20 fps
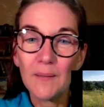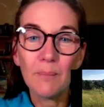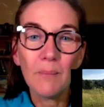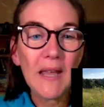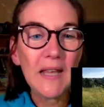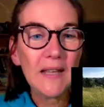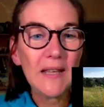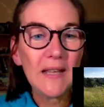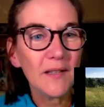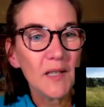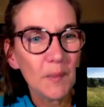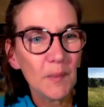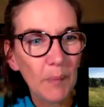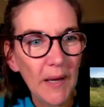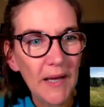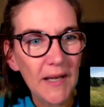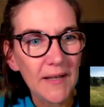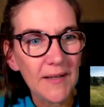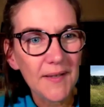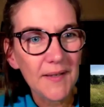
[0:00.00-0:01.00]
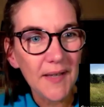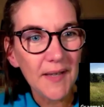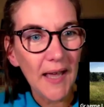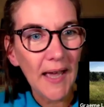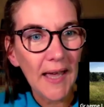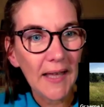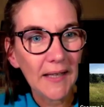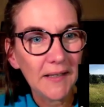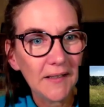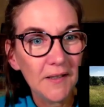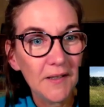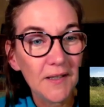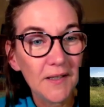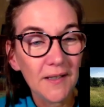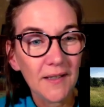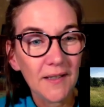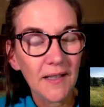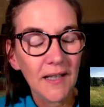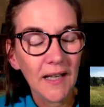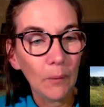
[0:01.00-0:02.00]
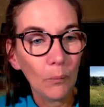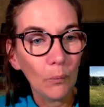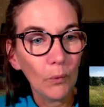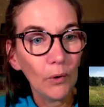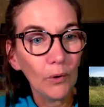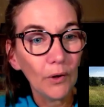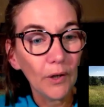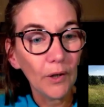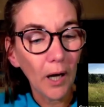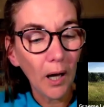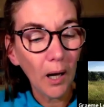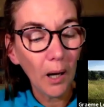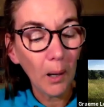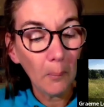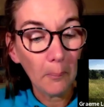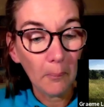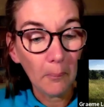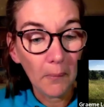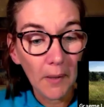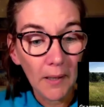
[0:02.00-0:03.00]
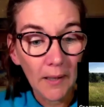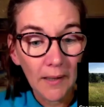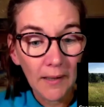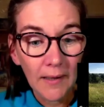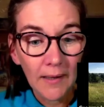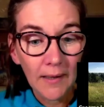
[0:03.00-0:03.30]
it, make the space, and it will come.